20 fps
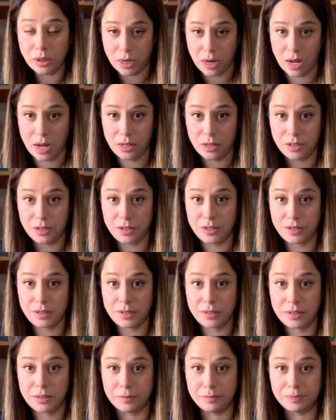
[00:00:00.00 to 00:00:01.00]

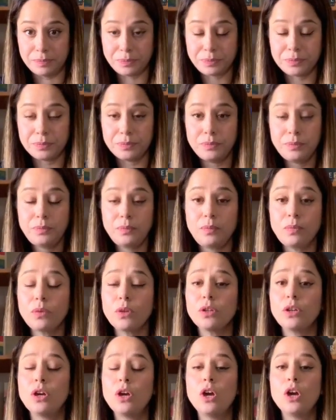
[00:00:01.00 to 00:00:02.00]
colors.
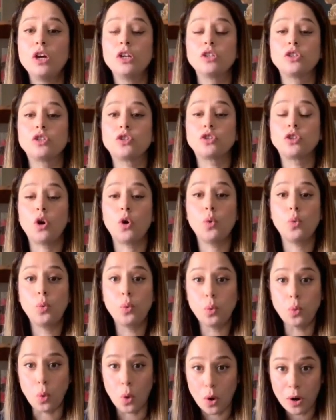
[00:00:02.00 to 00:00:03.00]
So
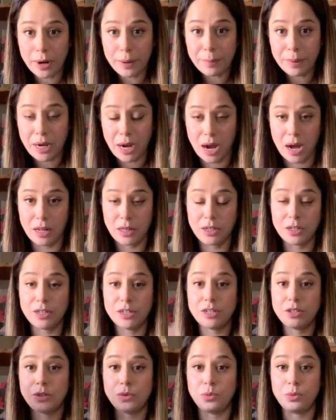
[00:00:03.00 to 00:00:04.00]
warm
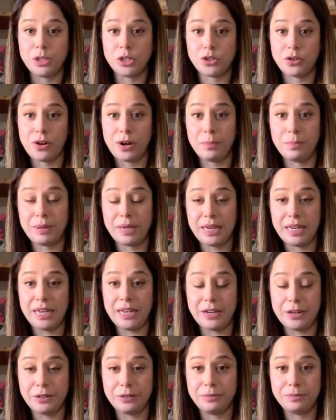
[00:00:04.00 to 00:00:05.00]
colors, which are up
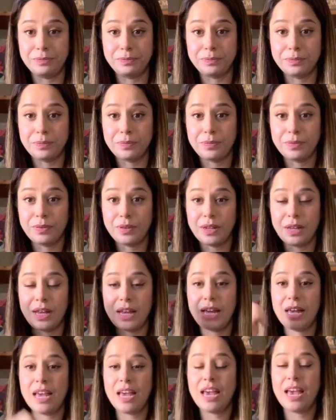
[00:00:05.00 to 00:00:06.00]
here,
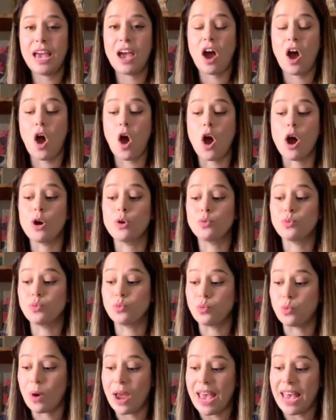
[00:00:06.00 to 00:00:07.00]
are
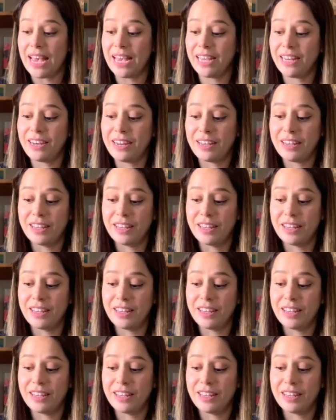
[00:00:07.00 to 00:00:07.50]
red,